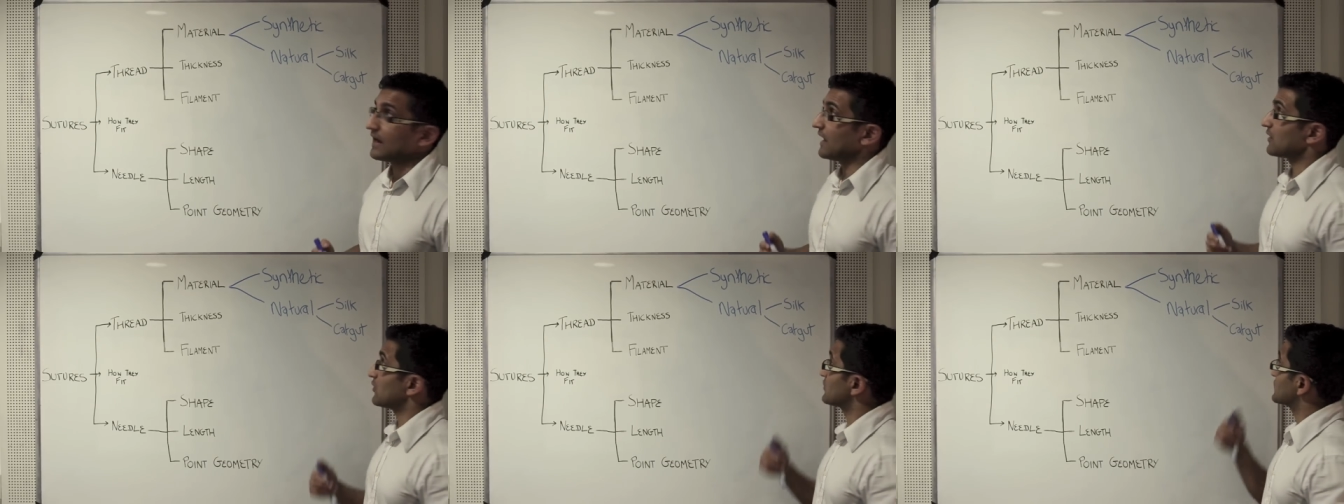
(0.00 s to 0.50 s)

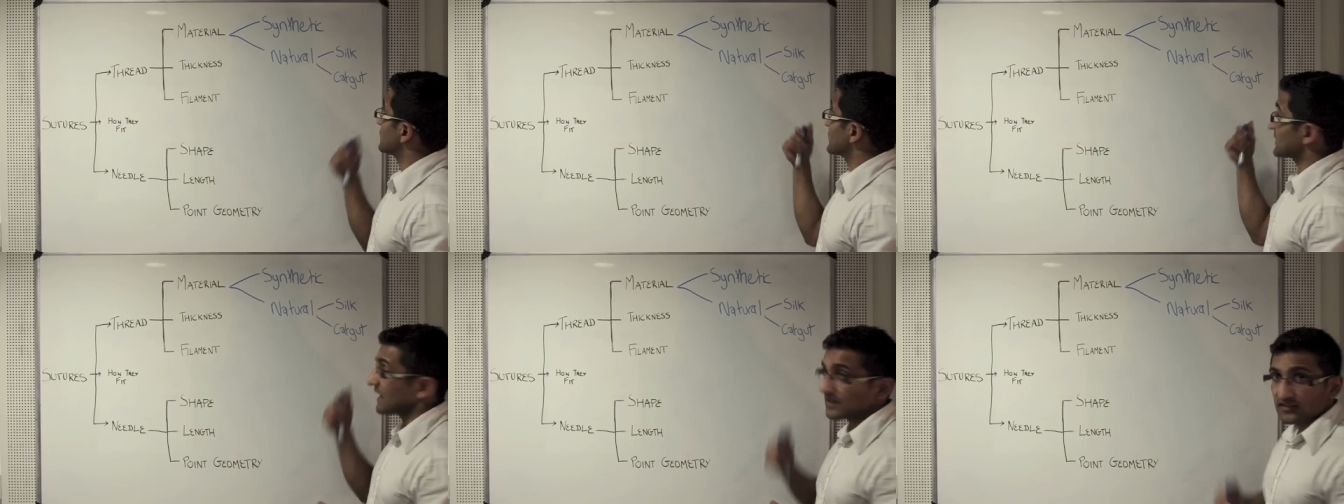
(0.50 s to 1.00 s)
and also
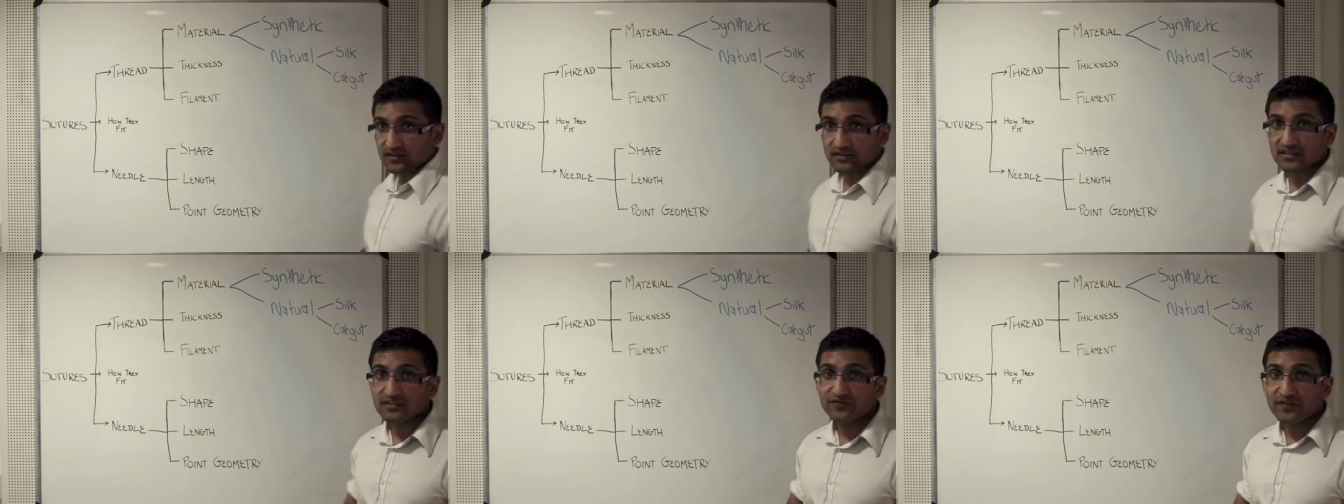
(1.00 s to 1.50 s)
with catgut,
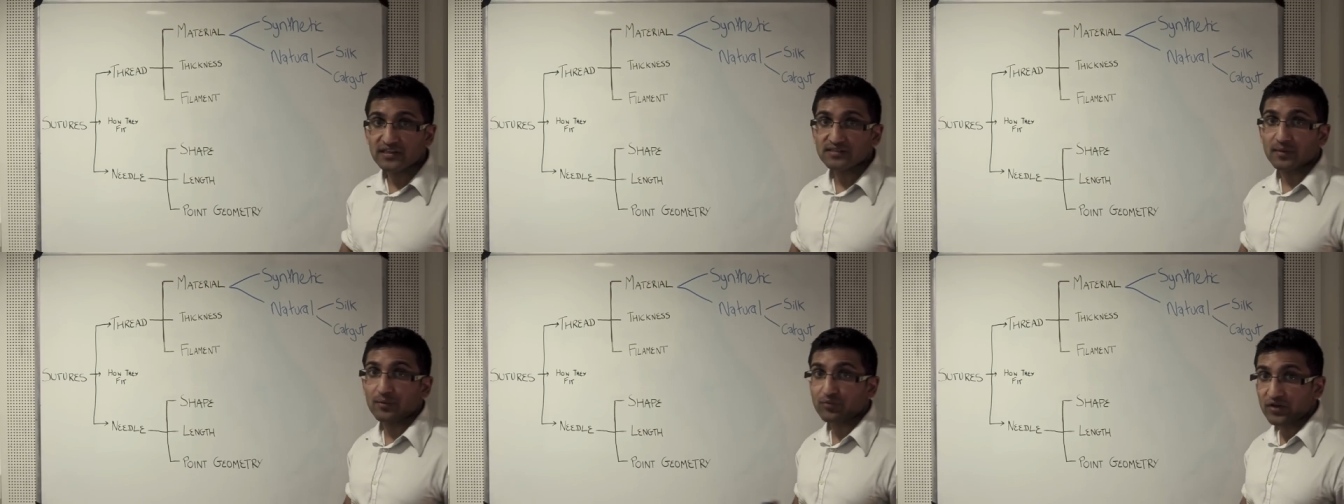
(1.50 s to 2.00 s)
there's fears
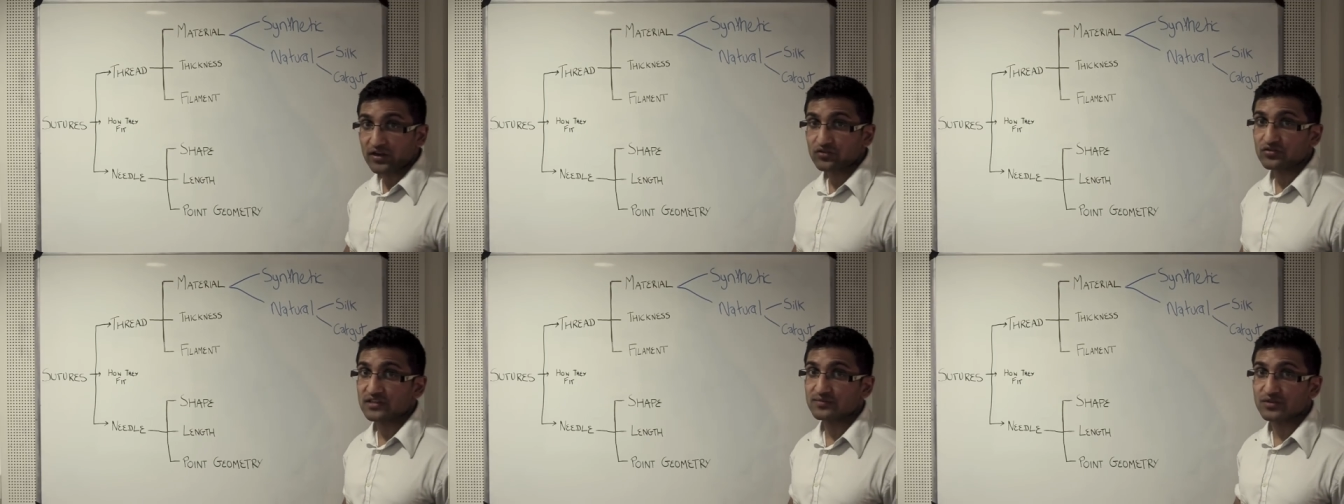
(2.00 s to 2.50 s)
about prion
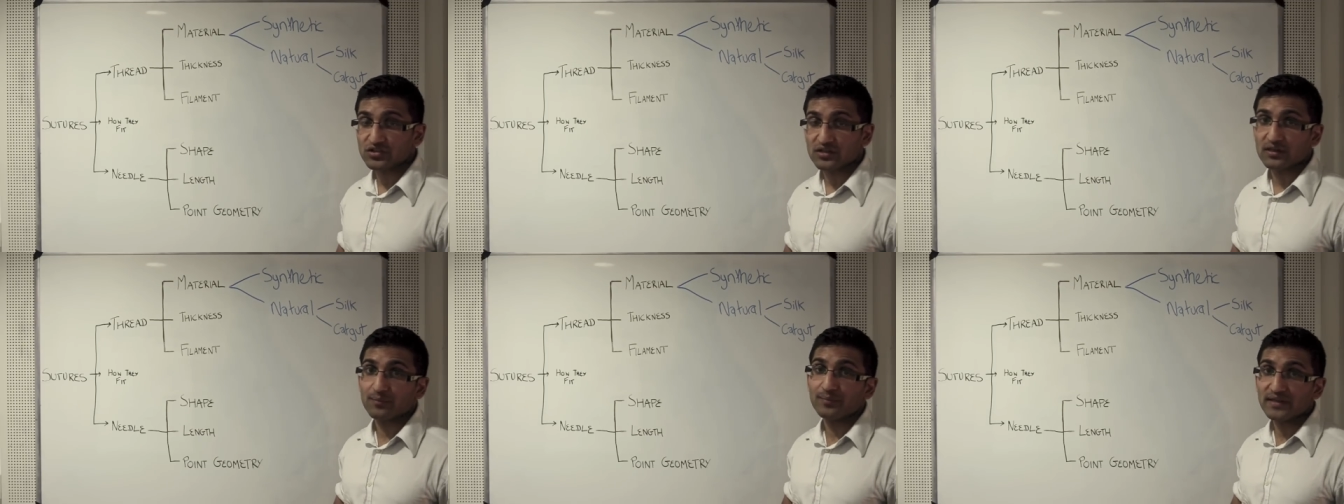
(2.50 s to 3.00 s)

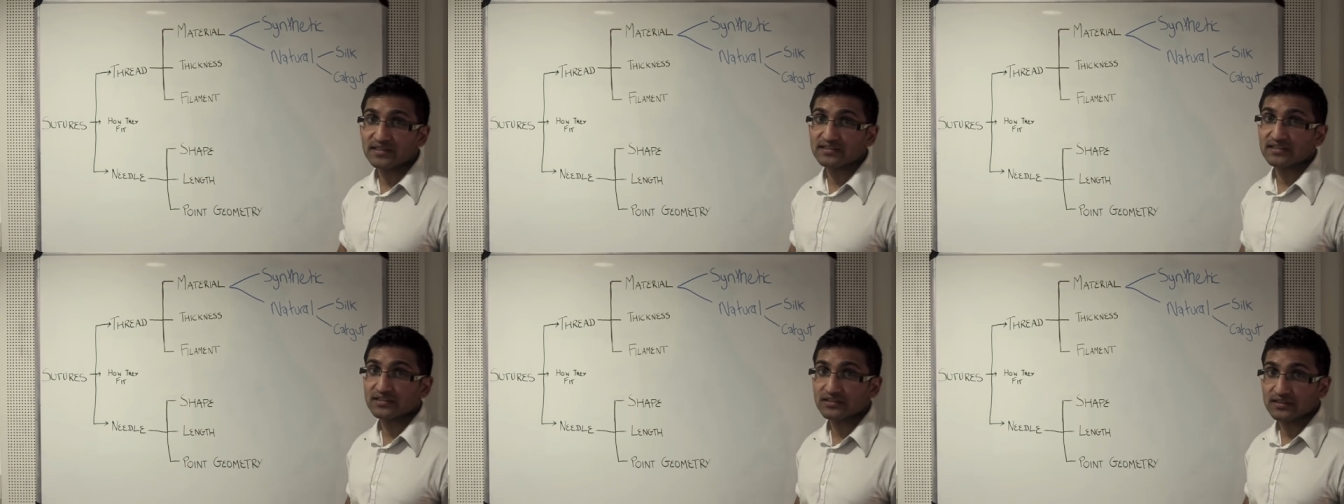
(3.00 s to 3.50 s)
transmission and
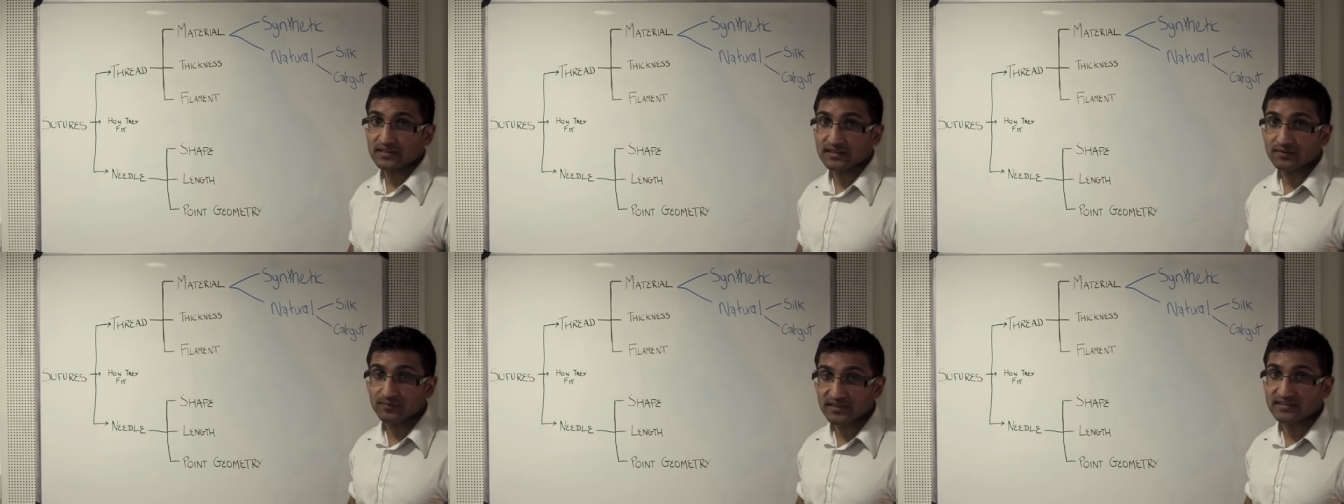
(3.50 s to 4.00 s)
BC,
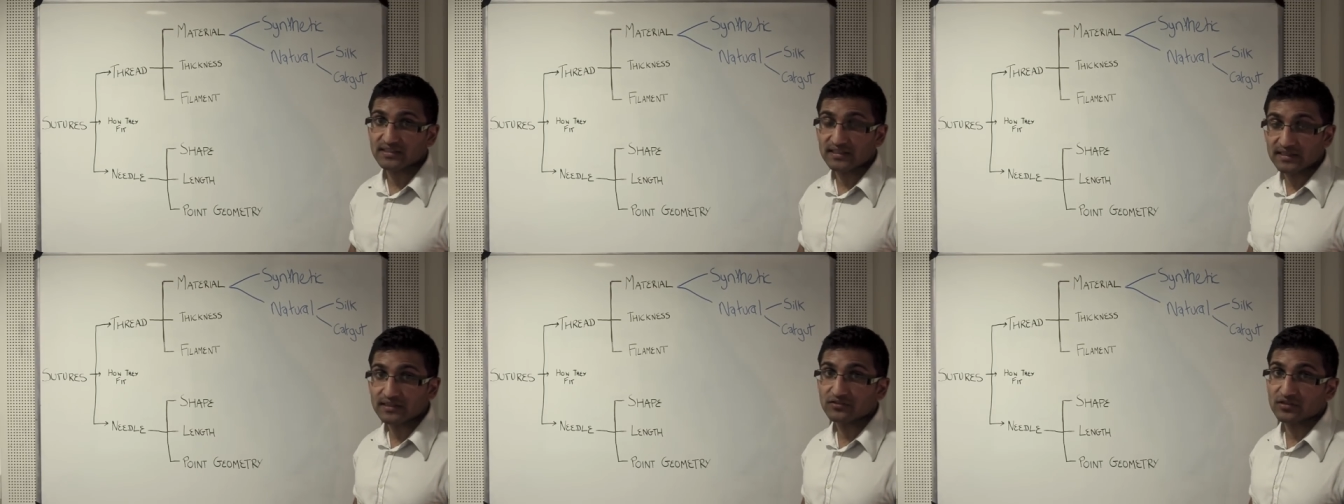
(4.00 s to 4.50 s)

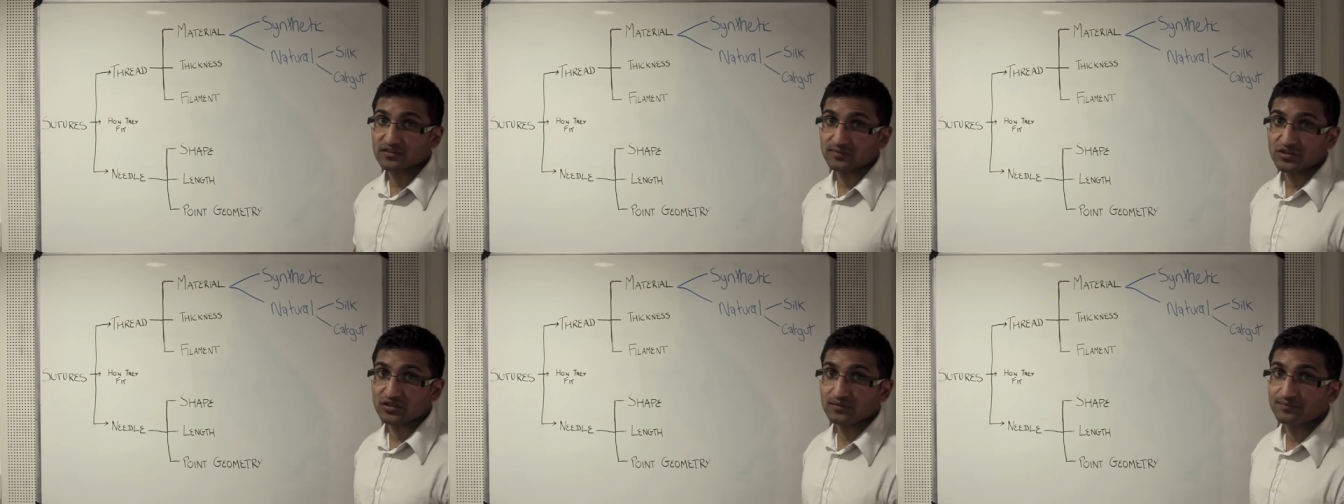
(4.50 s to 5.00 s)
BCE
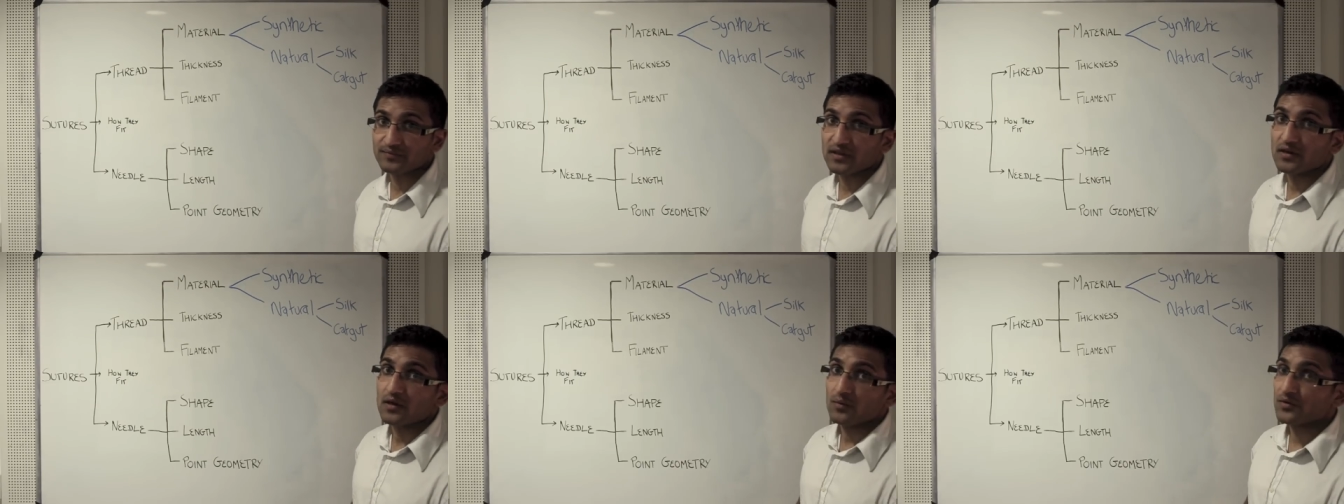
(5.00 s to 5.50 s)
transmission,
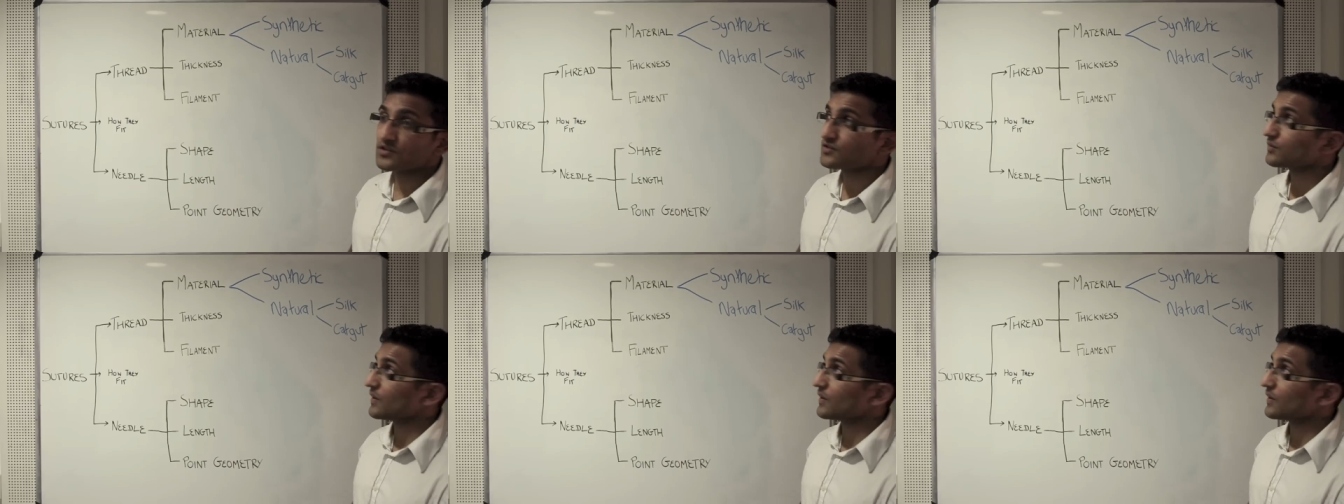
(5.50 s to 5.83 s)
which is